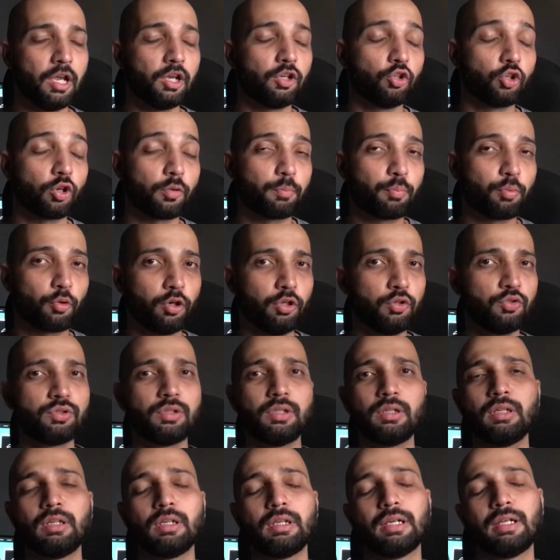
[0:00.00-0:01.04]
You are
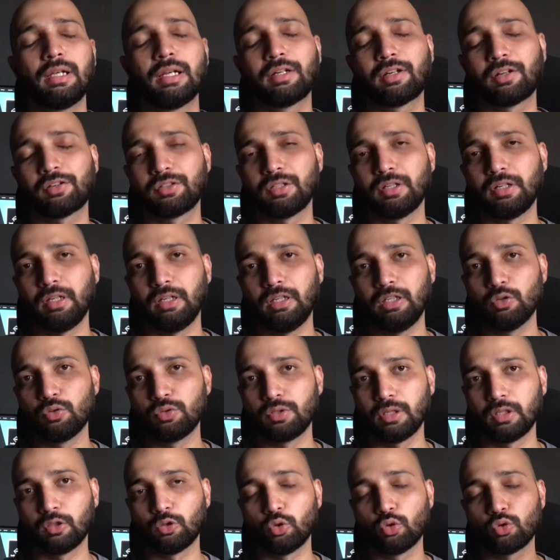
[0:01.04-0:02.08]
producing electricity
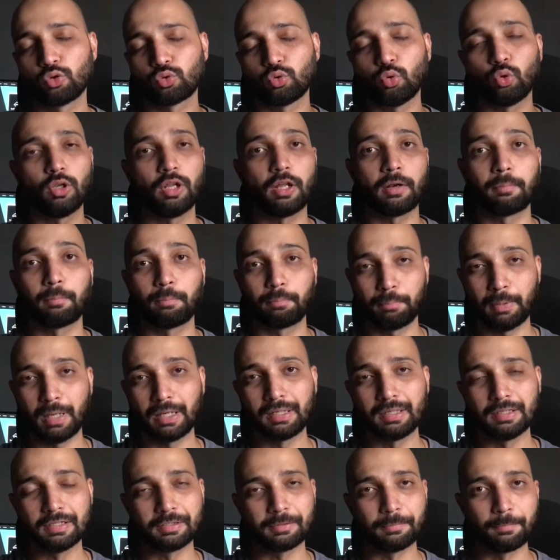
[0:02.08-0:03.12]
using those solar
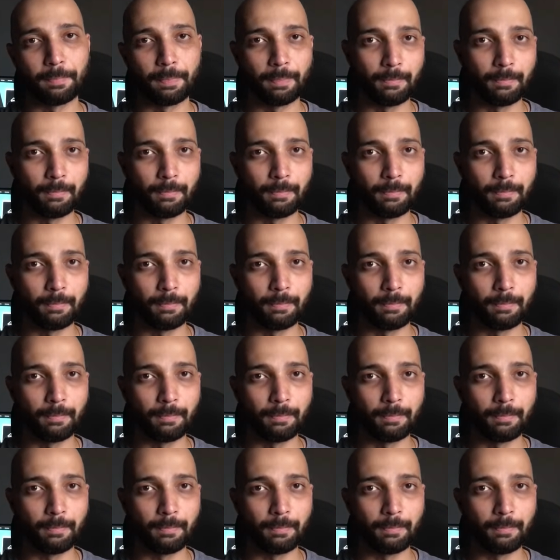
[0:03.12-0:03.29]
panels.